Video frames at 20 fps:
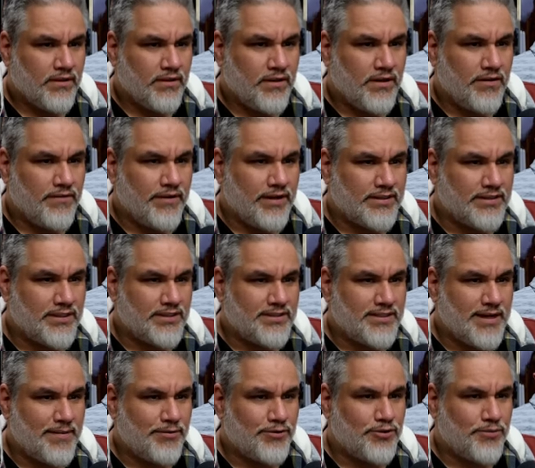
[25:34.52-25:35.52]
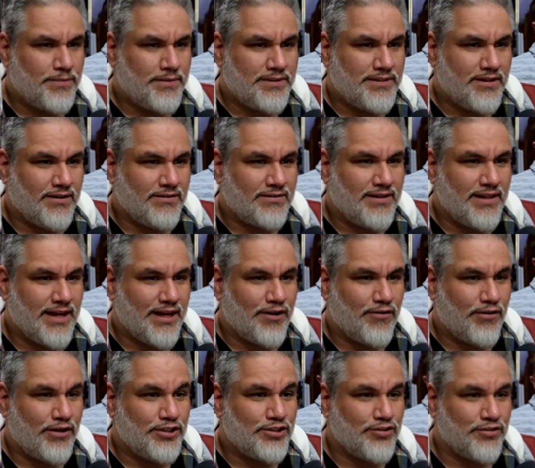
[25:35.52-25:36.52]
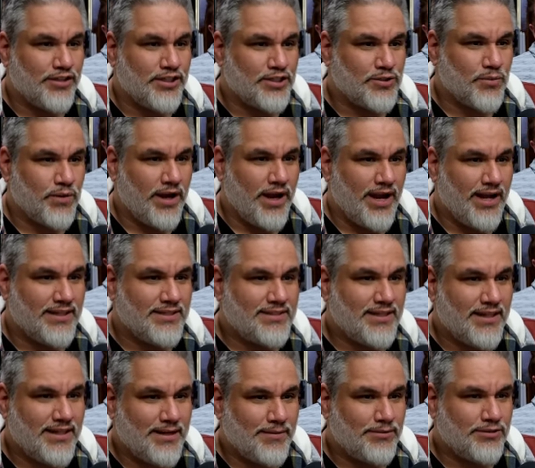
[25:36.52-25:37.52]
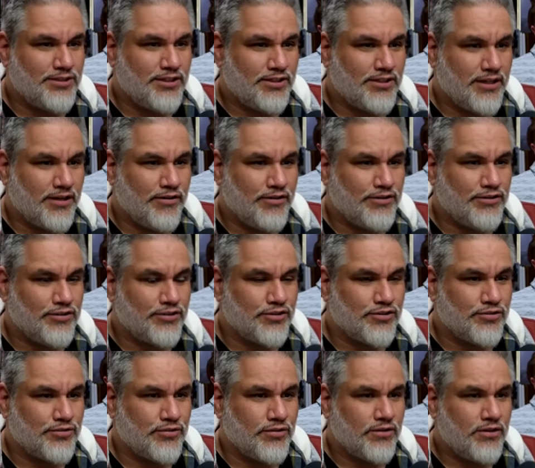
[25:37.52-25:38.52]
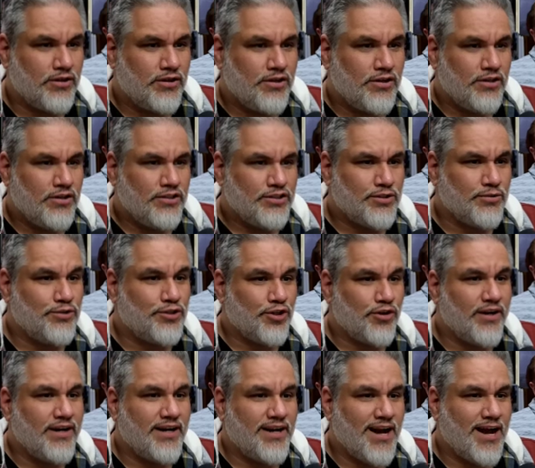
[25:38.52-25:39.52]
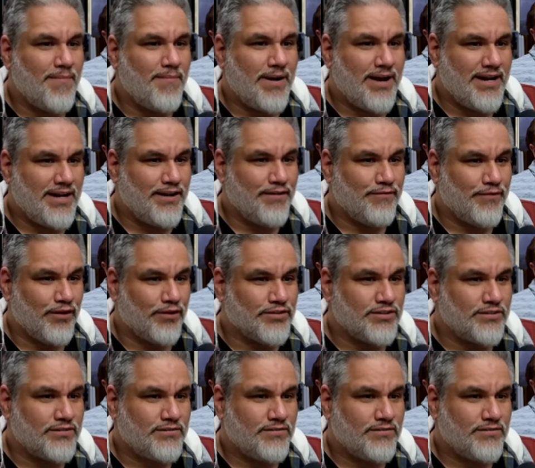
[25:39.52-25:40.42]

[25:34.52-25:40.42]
If it's excess damage would be dealt to that creature this way, instead of damage dealt to that creature's control. So during combat, he converts.